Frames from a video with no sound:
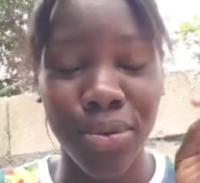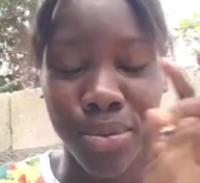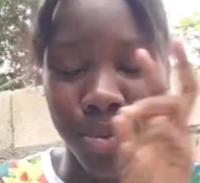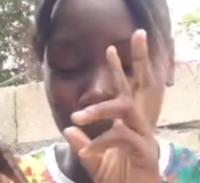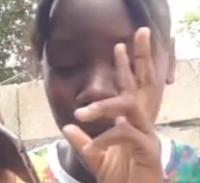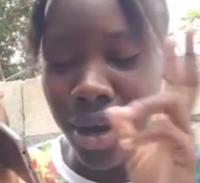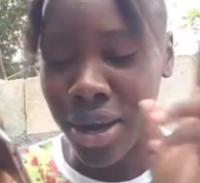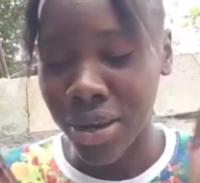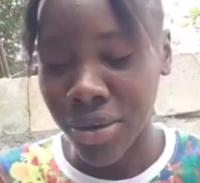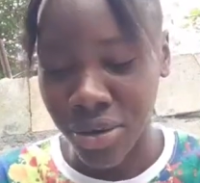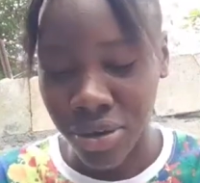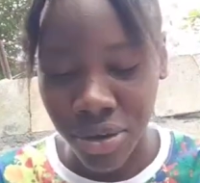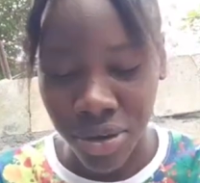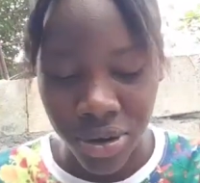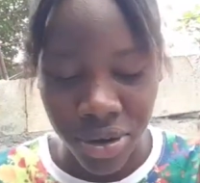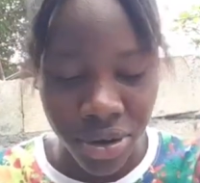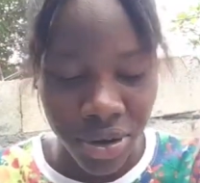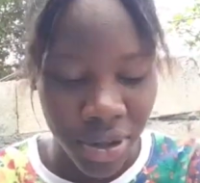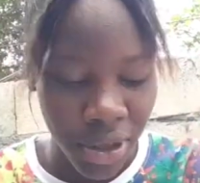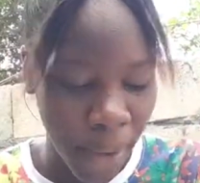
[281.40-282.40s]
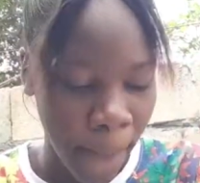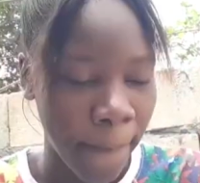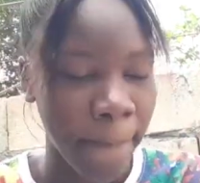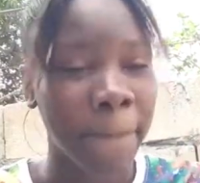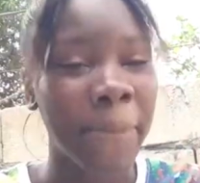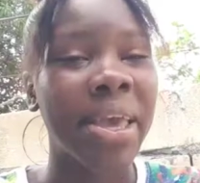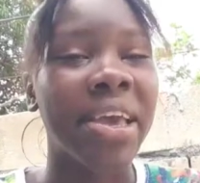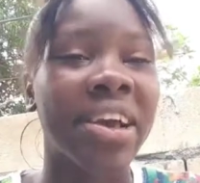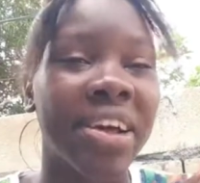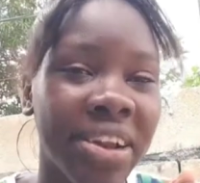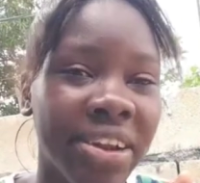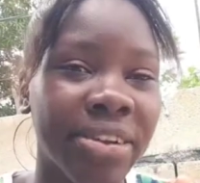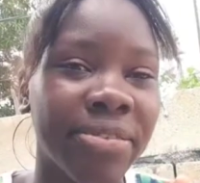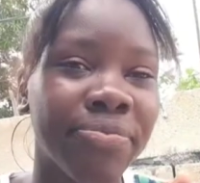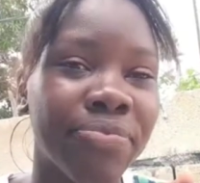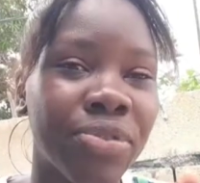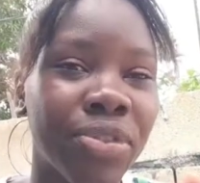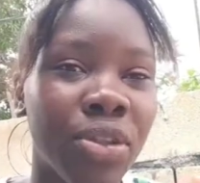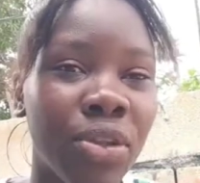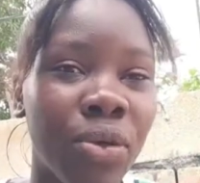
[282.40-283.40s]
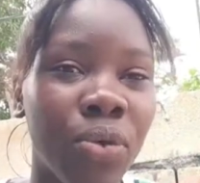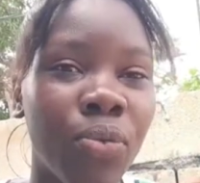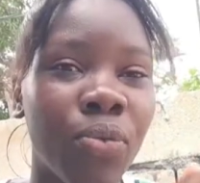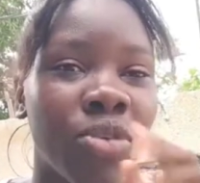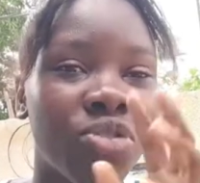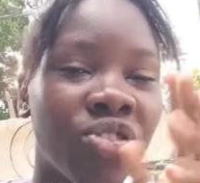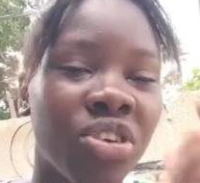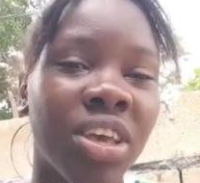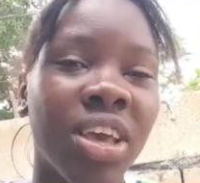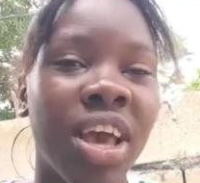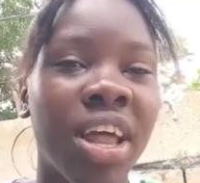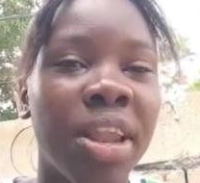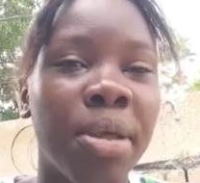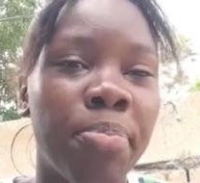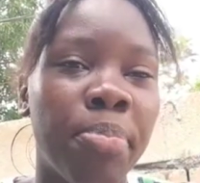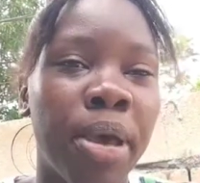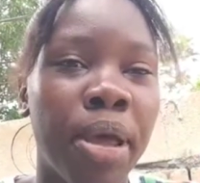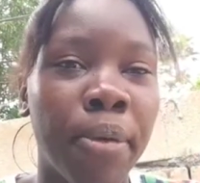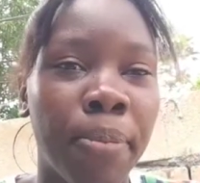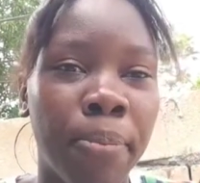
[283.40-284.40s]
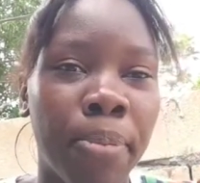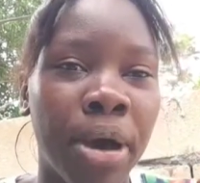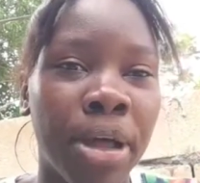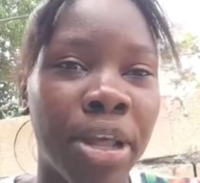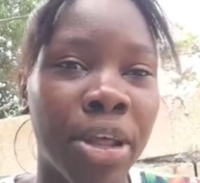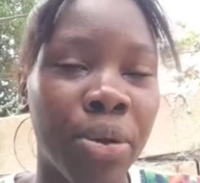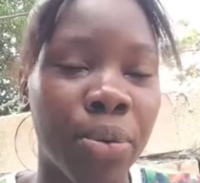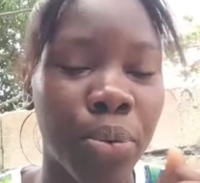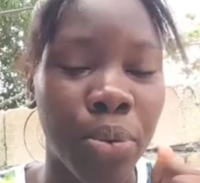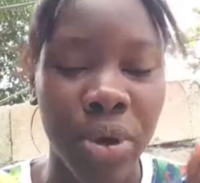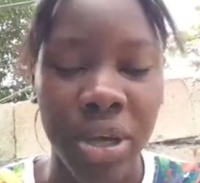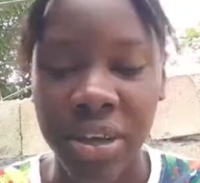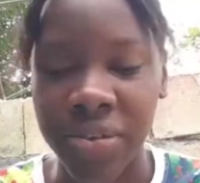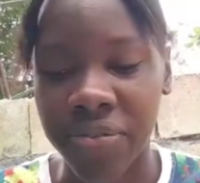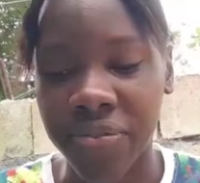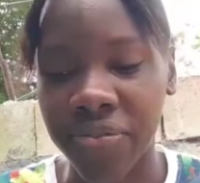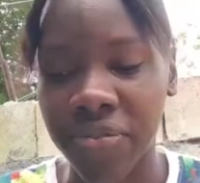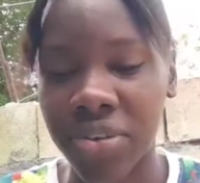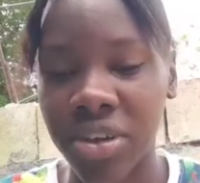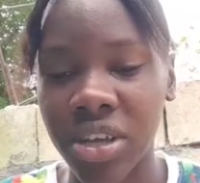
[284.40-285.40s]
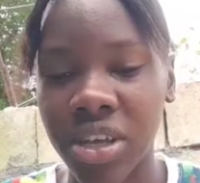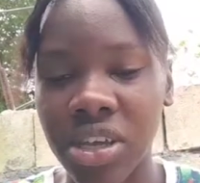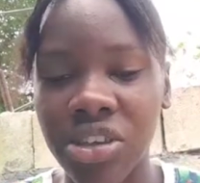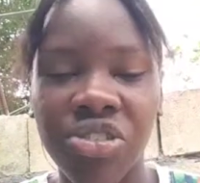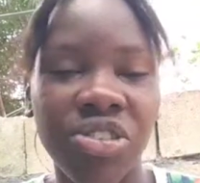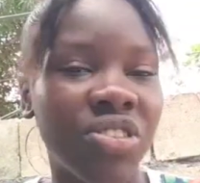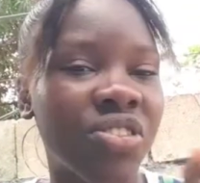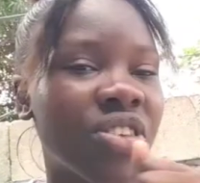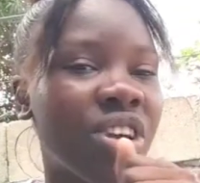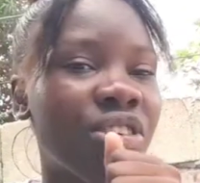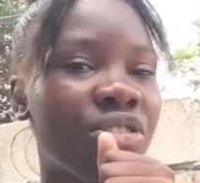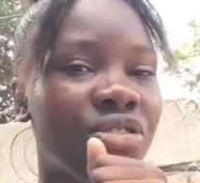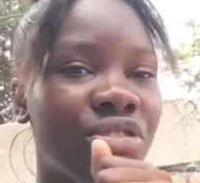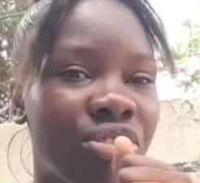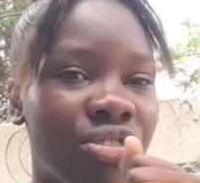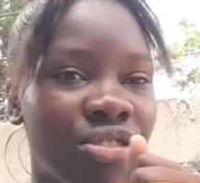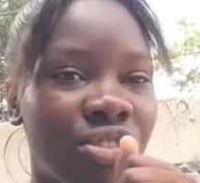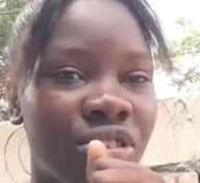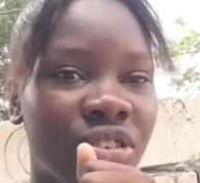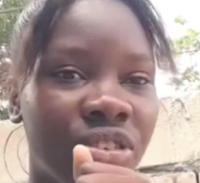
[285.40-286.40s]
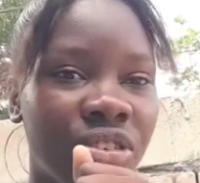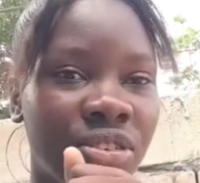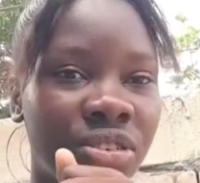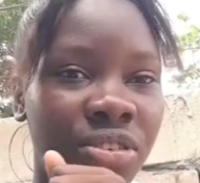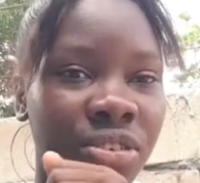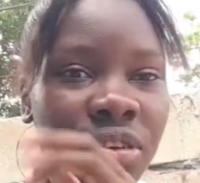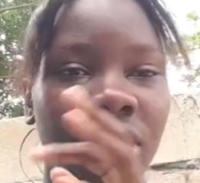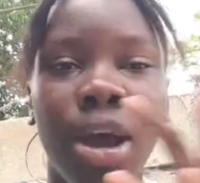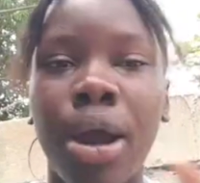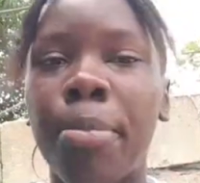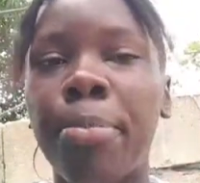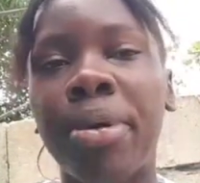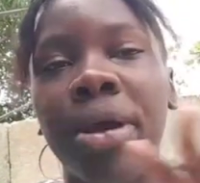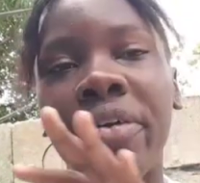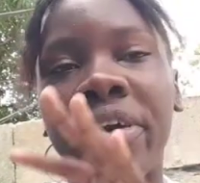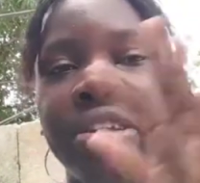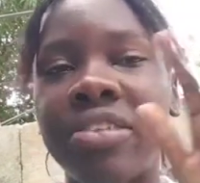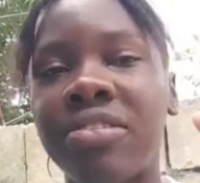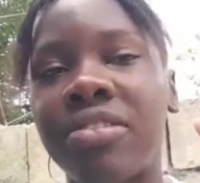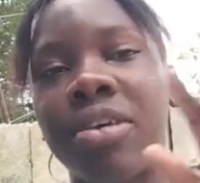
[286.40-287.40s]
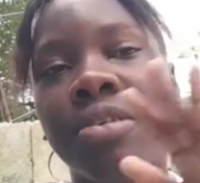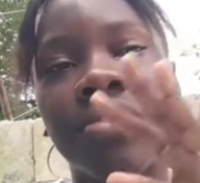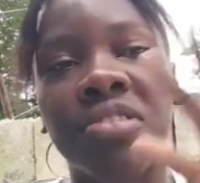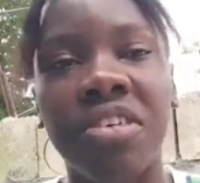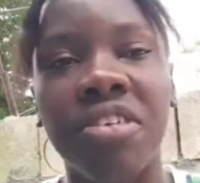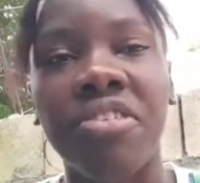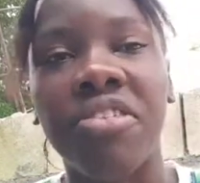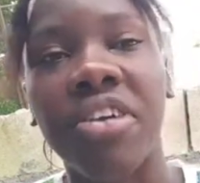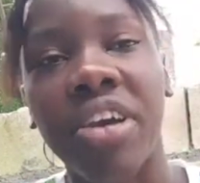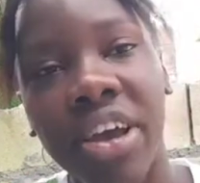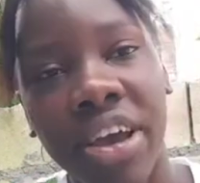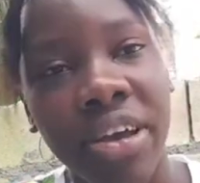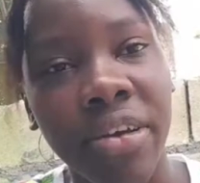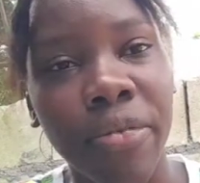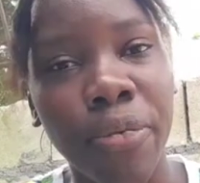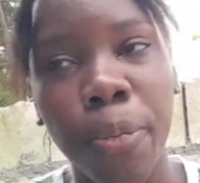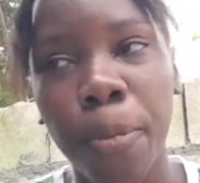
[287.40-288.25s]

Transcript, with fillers: a little bickle but she can't declare don't know if she's a her, her parents and say Ray.